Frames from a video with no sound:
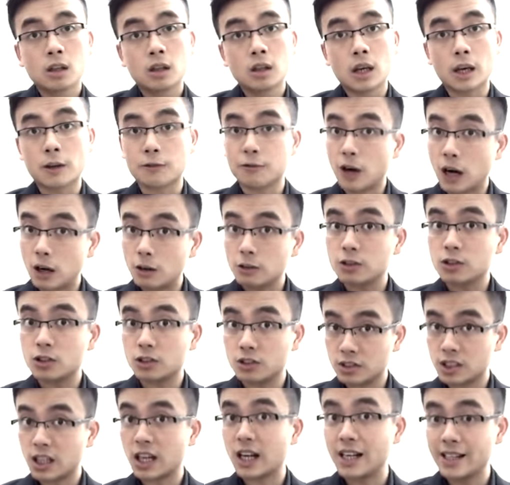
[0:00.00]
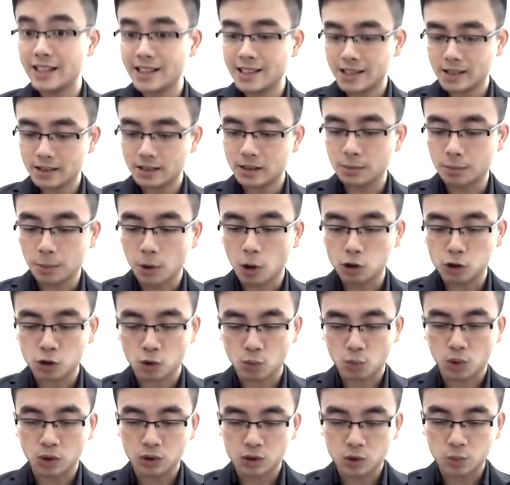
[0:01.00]
if I were to take the
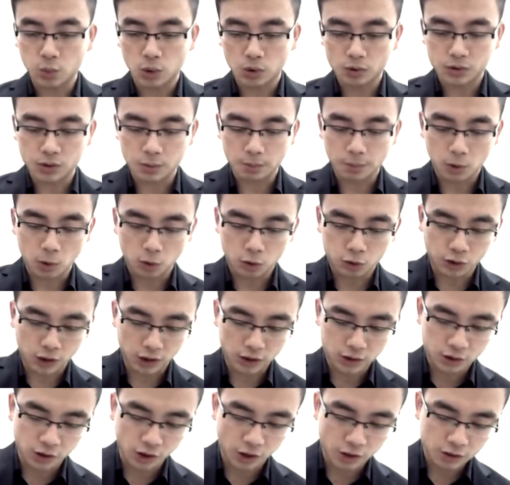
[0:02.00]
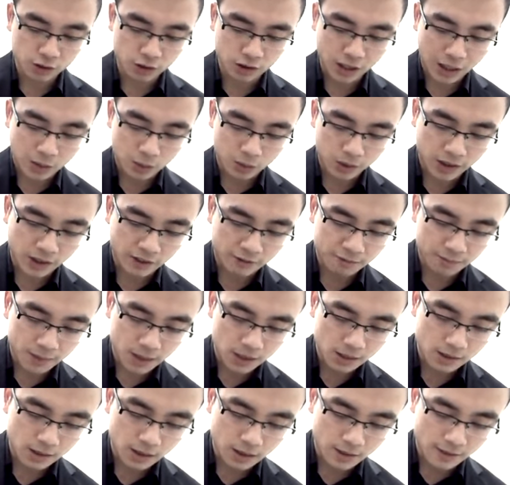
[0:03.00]
project one towards the project two, so that would give me
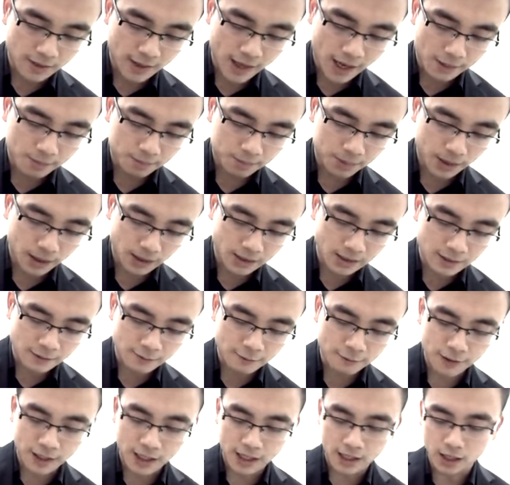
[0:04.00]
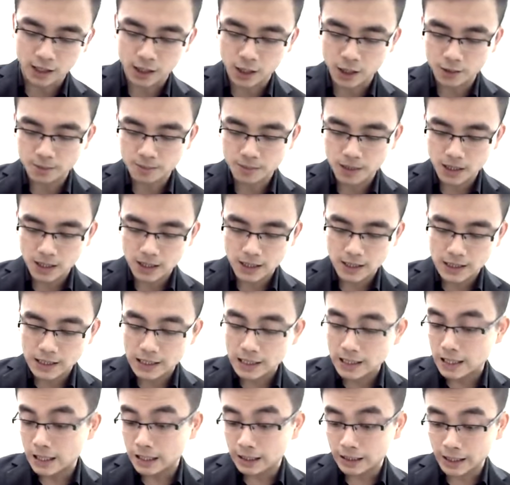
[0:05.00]
the net present value,
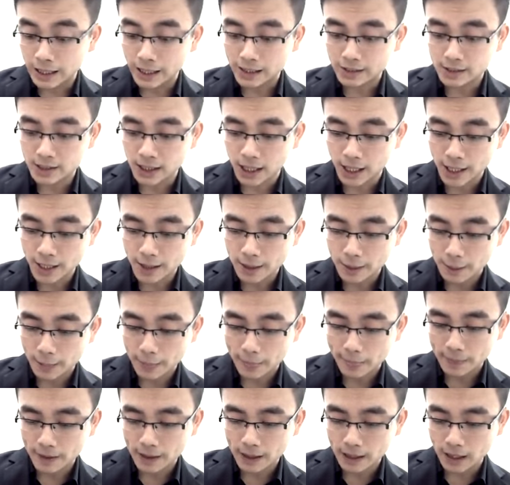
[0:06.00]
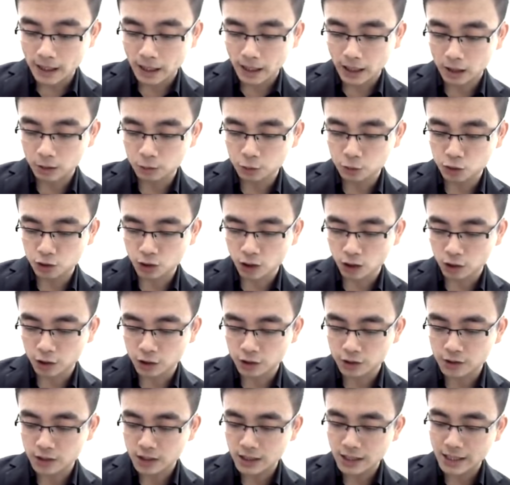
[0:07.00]
let's say one hundred
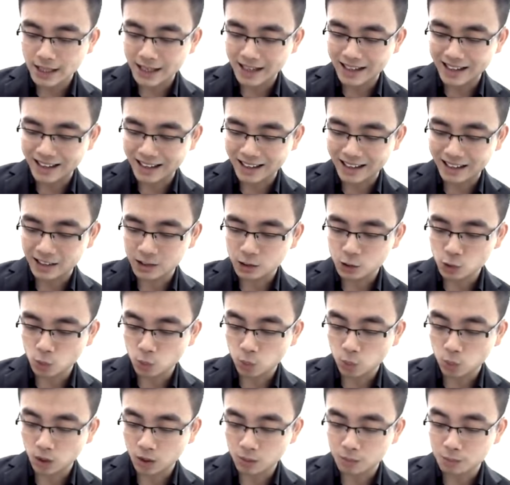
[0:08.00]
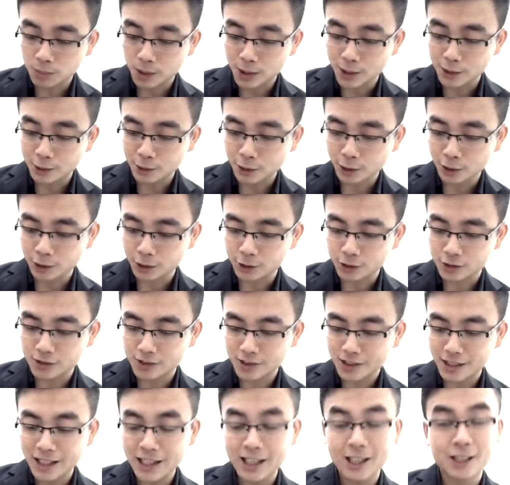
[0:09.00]
dollars and one million
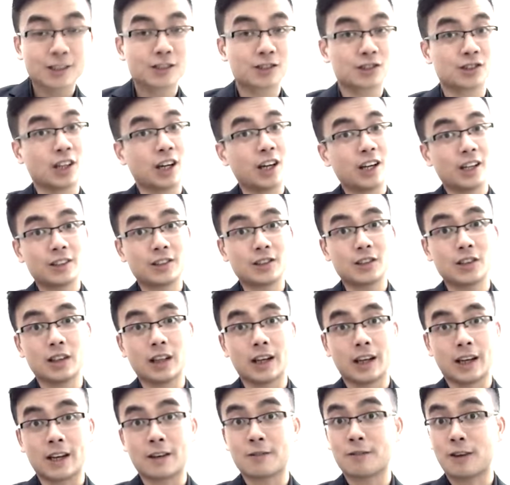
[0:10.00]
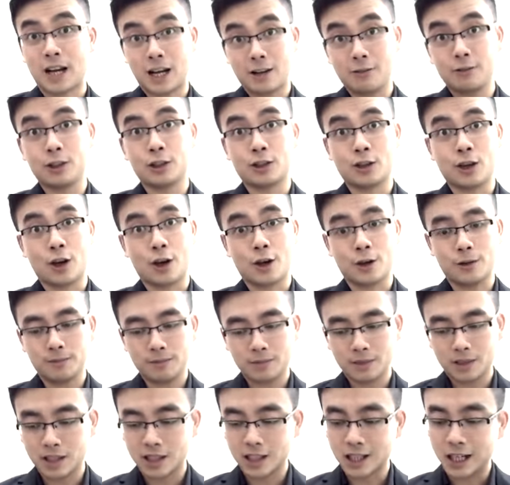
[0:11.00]
dollars. Certainly, if I were
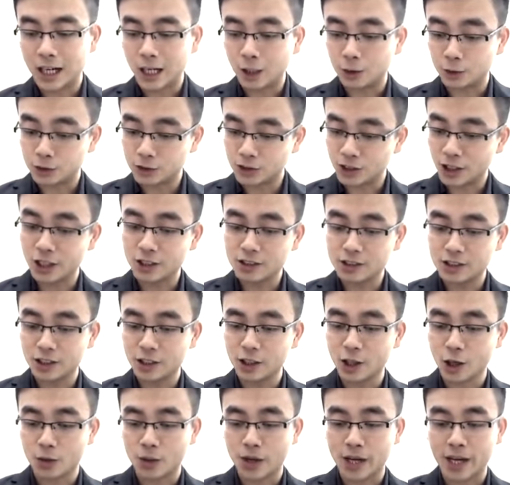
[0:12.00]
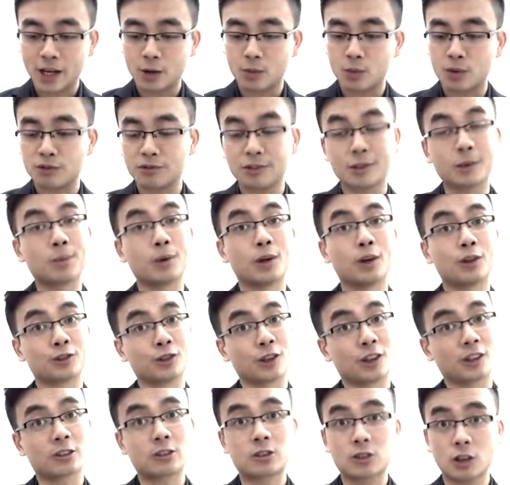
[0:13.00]
you, I would certainly go ahead with the
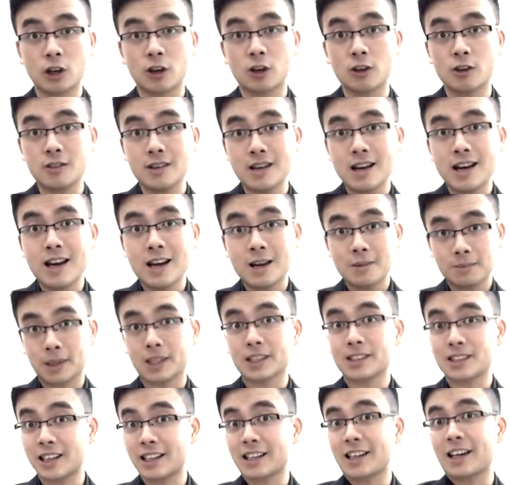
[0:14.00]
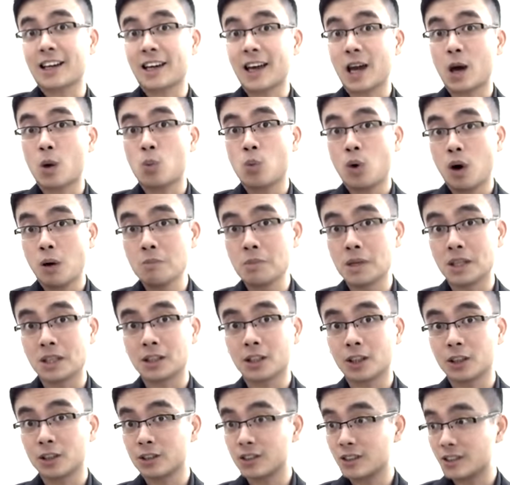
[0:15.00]
project two, because I can get one million
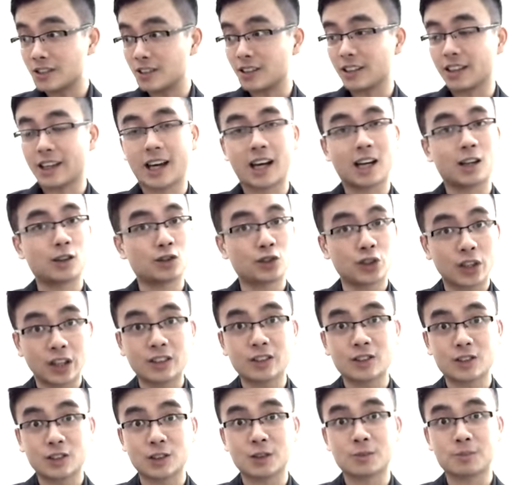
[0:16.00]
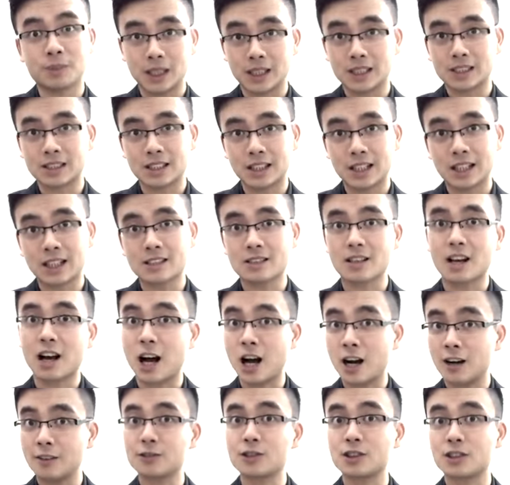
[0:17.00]
dollars to cash into the business
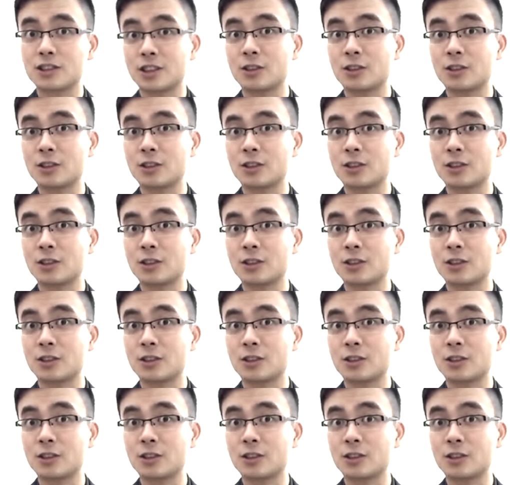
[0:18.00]
after